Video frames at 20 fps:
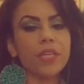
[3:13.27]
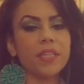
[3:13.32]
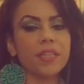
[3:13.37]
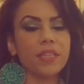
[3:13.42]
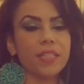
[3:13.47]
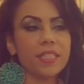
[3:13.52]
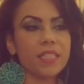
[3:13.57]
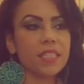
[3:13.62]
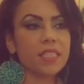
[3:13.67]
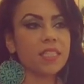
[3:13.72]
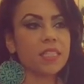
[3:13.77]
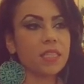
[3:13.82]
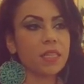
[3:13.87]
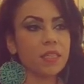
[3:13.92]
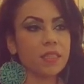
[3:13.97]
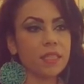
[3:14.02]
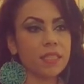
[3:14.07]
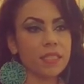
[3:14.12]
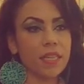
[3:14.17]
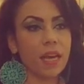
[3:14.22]
This is
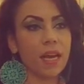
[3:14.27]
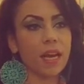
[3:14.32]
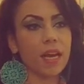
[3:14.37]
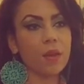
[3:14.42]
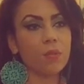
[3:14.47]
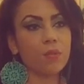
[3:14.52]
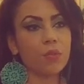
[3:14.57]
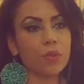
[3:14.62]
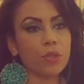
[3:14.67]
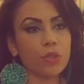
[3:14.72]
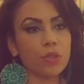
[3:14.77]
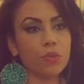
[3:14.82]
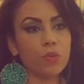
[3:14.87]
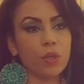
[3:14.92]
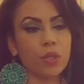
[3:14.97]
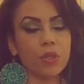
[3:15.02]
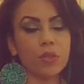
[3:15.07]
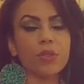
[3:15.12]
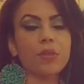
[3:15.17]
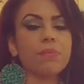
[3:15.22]
the time where you
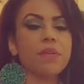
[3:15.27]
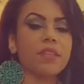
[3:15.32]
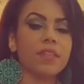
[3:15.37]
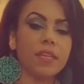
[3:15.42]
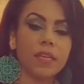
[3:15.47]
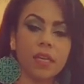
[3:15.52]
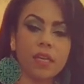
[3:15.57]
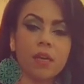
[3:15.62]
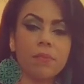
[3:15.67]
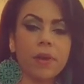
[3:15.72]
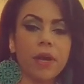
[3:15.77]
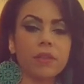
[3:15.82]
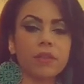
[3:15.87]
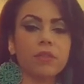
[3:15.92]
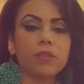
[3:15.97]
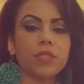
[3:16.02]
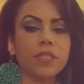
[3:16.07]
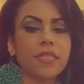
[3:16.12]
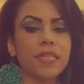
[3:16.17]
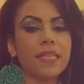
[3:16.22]
are going to be thinking about
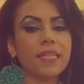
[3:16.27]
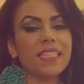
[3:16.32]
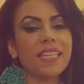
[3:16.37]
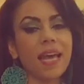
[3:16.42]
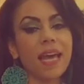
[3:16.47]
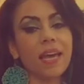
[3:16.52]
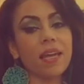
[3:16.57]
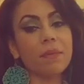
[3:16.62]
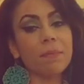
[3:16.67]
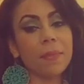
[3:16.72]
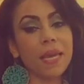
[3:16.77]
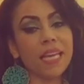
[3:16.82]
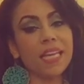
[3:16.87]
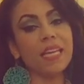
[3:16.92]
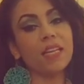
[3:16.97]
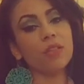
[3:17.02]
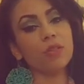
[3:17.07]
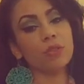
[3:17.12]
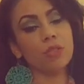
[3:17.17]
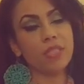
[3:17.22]
those things and
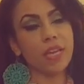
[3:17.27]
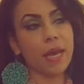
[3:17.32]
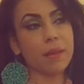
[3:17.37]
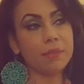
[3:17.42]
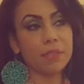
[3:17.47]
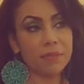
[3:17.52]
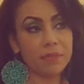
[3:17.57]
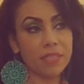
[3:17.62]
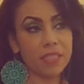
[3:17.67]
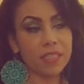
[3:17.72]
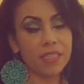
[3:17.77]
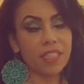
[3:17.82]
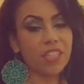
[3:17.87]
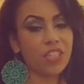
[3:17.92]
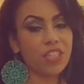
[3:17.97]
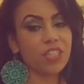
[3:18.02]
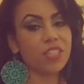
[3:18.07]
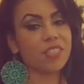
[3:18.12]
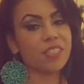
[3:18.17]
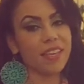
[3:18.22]
making those types of
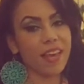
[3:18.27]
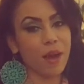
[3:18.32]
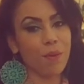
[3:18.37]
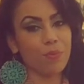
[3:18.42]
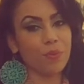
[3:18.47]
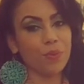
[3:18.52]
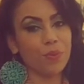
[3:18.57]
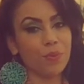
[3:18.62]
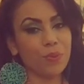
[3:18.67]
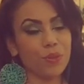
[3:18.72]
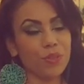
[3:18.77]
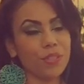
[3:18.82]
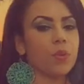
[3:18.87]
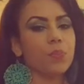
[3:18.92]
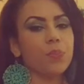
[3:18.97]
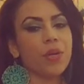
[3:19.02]
decisions, Capricorns.